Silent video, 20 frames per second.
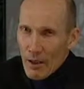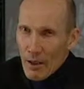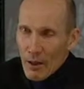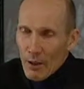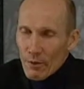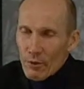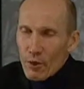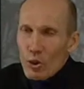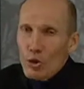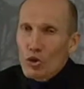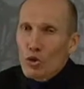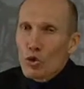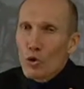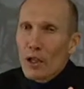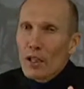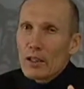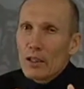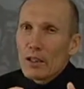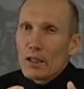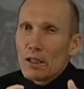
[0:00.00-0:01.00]
if you're
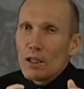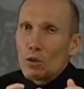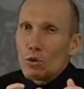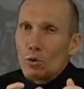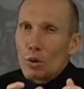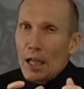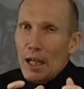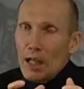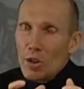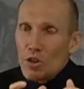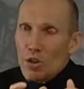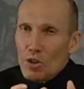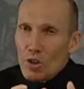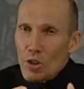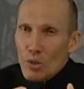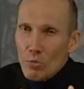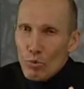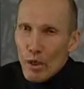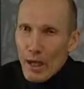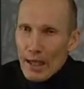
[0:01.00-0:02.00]
struggling in a
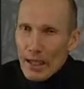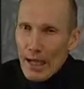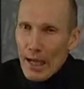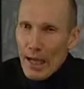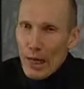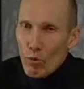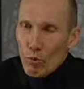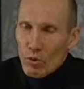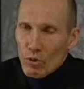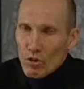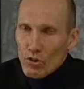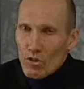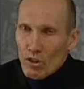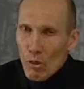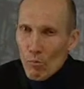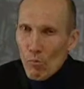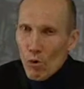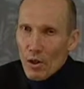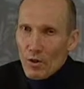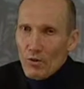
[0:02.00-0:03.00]
relationship right now with
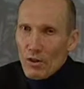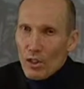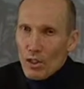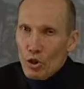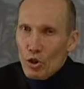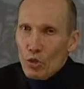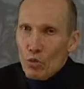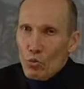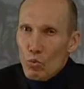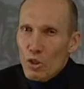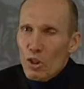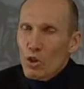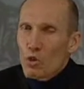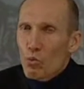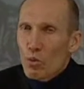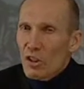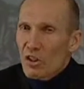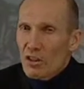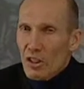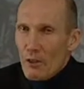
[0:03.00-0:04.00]
someone that you wish
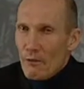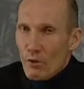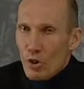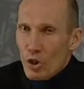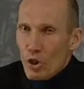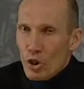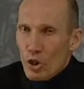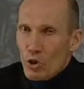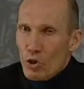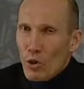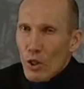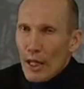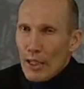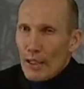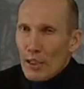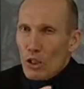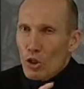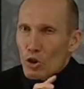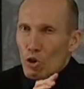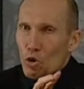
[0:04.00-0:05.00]
were different, you're trying
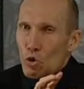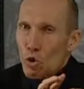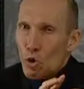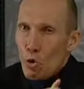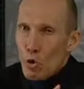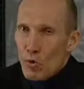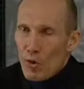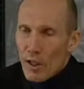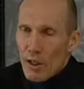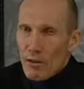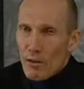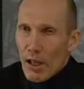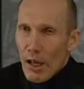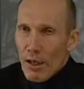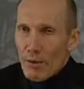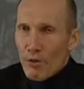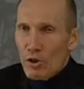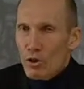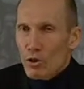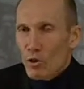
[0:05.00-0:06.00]
to control their
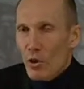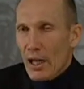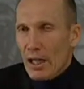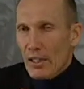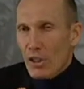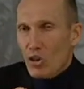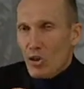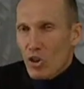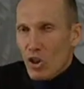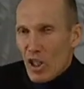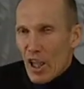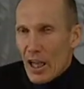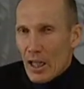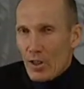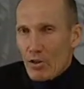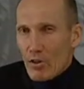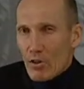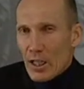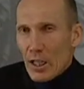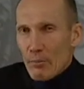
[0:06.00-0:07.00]
life, you're trying to
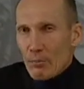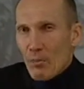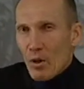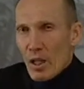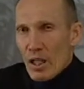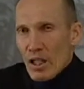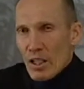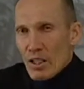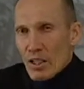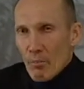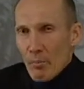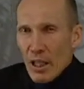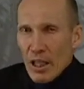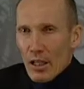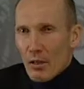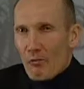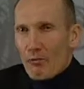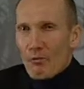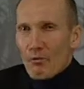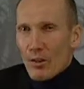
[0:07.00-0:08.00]
change them to make
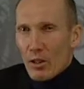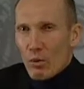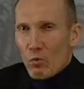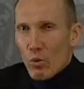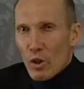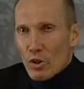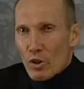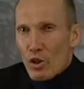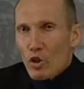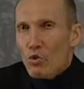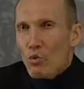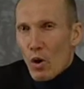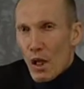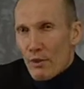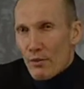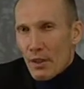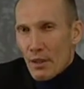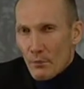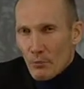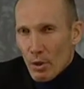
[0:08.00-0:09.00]
them fit what you
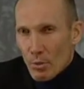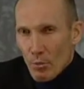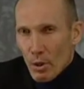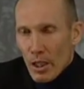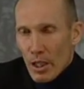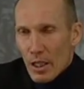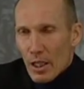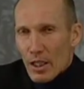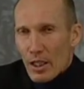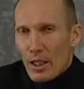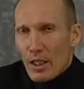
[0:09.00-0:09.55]
want them to be,